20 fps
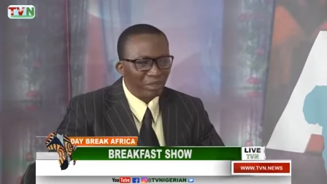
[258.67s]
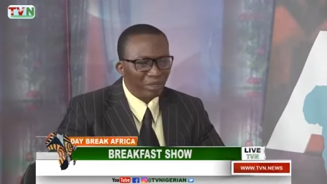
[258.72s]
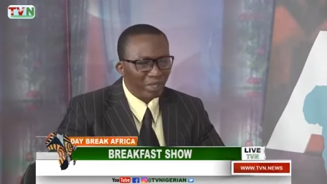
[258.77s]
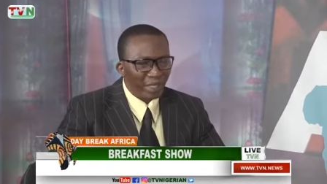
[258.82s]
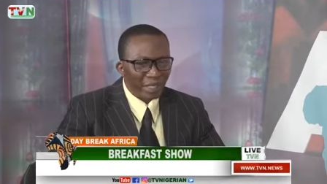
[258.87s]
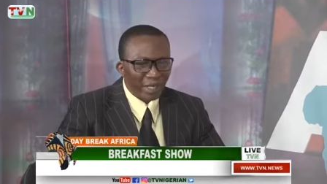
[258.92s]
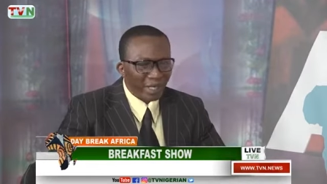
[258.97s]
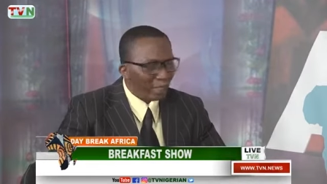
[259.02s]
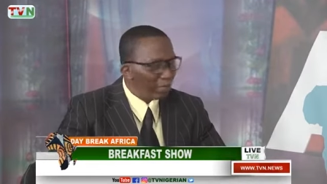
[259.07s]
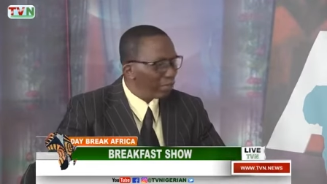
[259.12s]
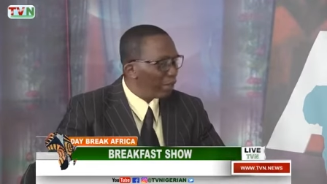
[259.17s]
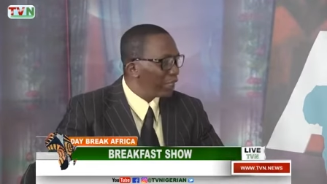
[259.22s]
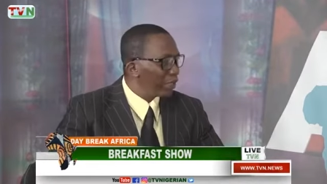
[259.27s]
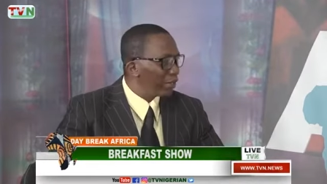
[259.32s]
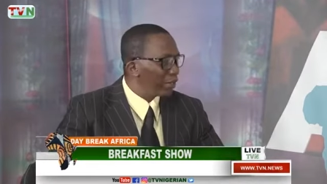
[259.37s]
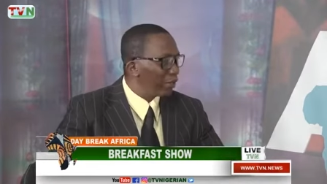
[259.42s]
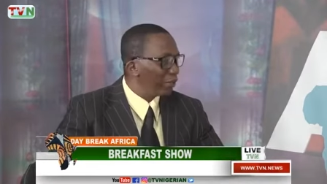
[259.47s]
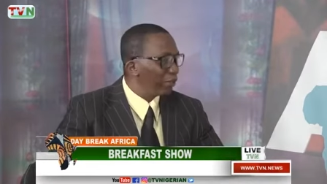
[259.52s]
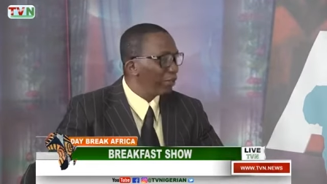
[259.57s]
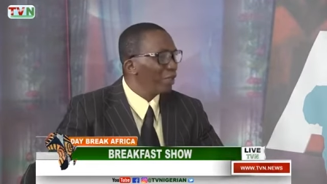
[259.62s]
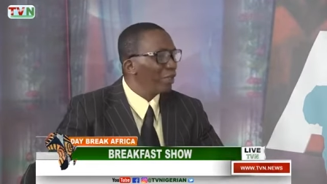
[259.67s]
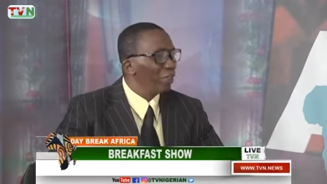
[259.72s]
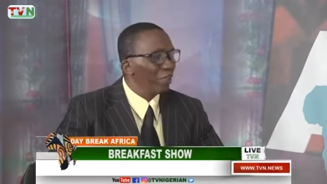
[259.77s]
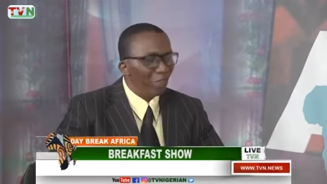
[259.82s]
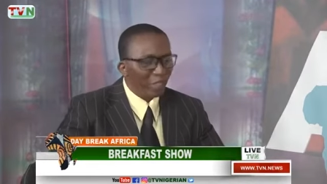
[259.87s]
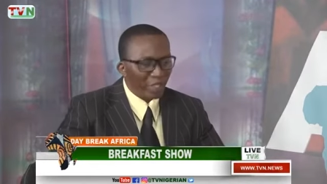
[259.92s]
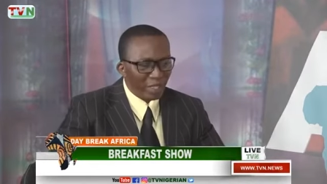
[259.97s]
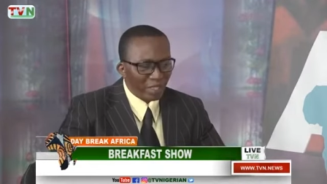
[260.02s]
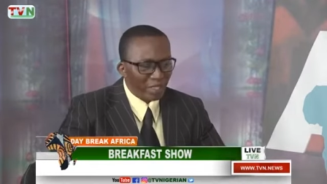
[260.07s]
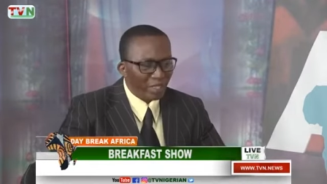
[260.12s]
enactment of
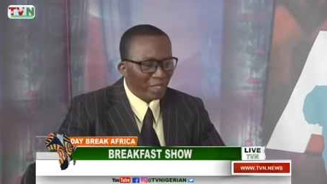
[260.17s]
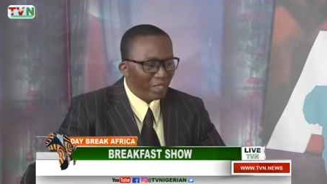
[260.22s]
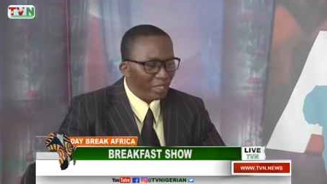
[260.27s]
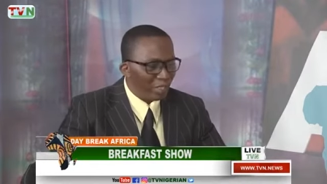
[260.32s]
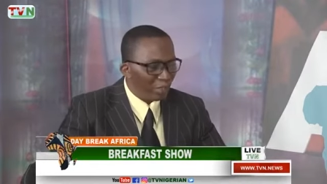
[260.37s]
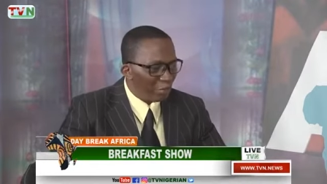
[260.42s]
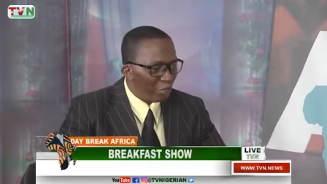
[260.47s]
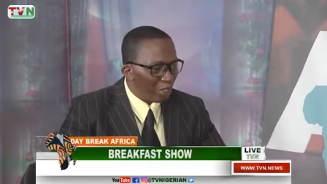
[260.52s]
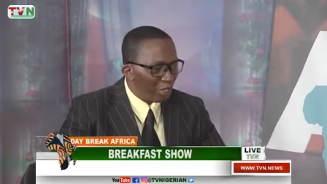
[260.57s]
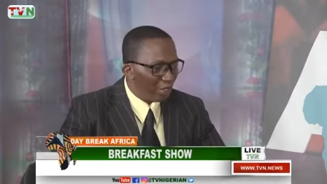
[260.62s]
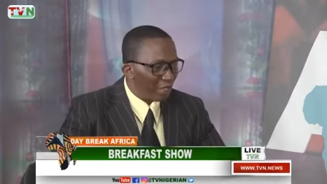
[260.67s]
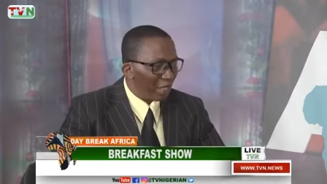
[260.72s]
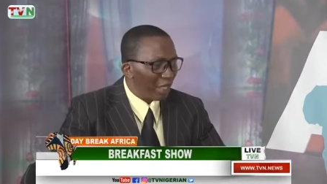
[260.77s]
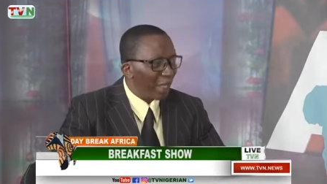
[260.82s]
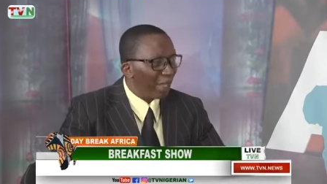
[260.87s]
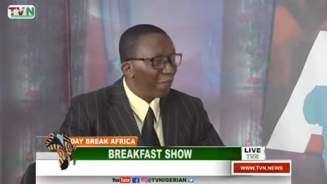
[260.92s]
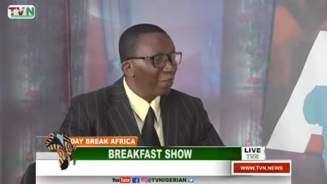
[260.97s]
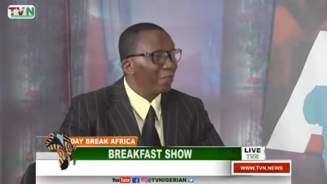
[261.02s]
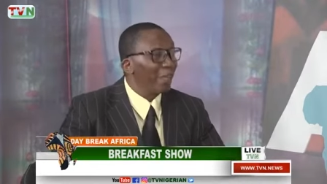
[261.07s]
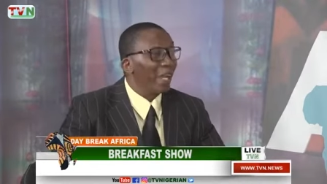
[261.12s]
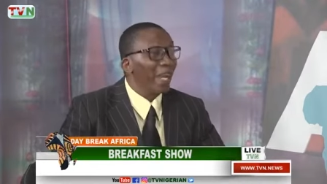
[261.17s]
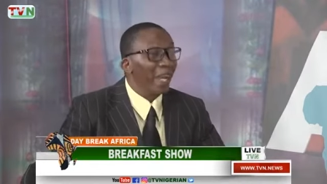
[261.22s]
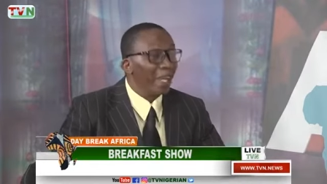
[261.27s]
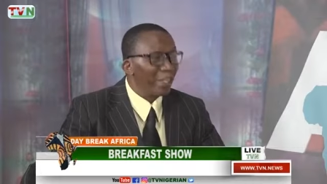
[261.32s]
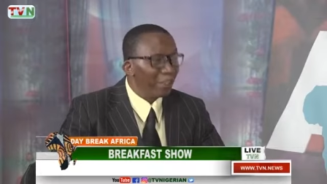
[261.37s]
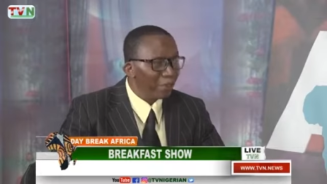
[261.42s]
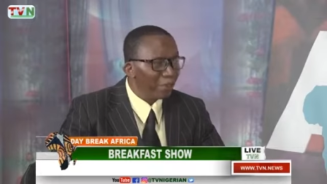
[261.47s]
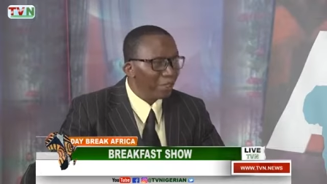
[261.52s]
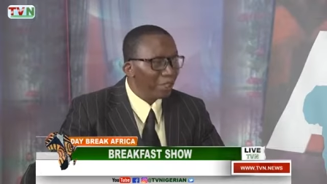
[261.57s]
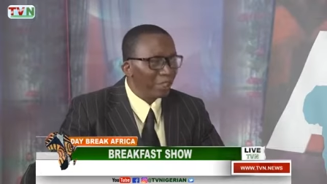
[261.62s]
okay, this is the situation and how to
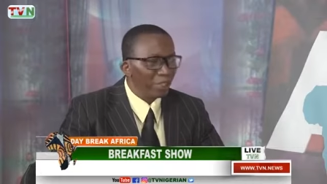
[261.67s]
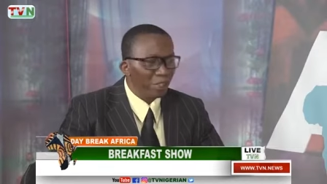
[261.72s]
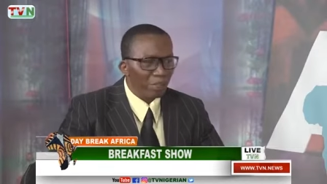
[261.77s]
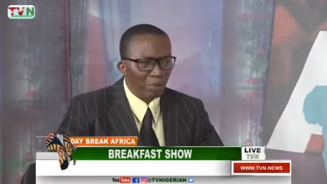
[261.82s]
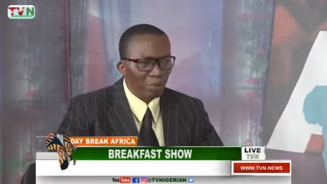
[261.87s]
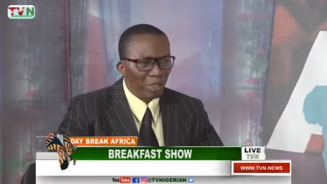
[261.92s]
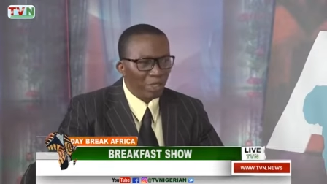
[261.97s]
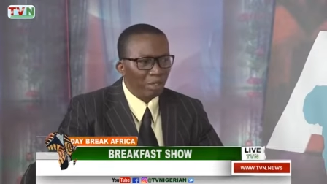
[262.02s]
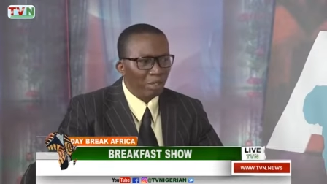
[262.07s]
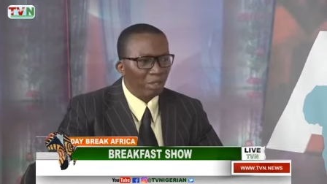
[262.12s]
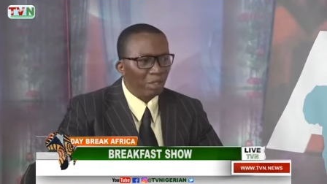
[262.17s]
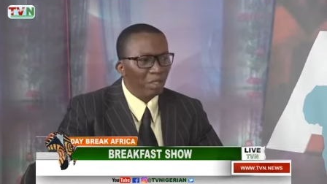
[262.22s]
handle the situation.